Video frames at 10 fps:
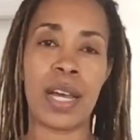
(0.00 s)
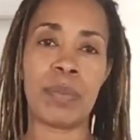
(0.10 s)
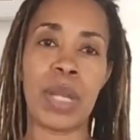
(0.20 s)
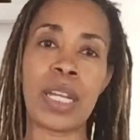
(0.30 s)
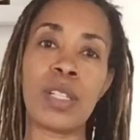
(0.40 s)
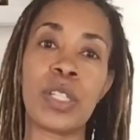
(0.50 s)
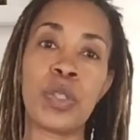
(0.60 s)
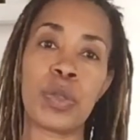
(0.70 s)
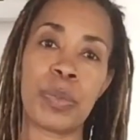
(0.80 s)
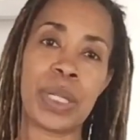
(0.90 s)
not only
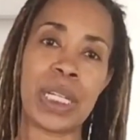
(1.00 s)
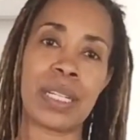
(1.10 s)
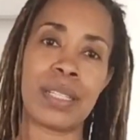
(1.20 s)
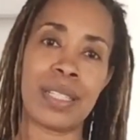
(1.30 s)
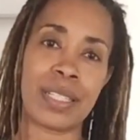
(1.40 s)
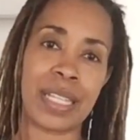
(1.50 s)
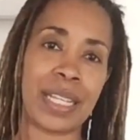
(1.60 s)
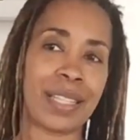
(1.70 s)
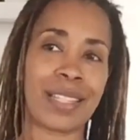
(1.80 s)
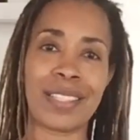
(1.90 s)
European
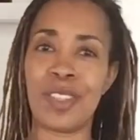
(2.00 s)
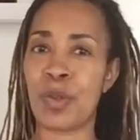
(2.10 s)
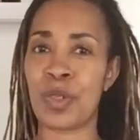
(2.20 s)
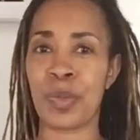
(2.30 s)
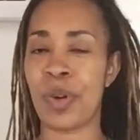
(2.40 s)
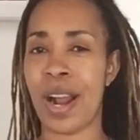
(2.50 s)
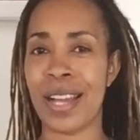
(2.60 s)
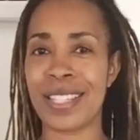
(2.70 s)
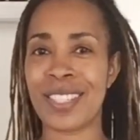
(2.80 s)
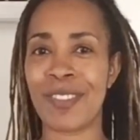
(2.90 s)
descent, that's no
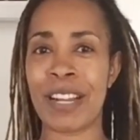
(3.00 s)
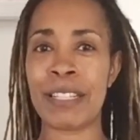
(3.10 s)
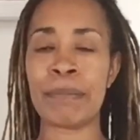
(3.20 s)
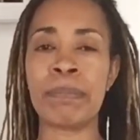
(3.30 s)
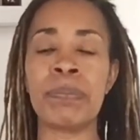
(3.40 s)
surprise, right?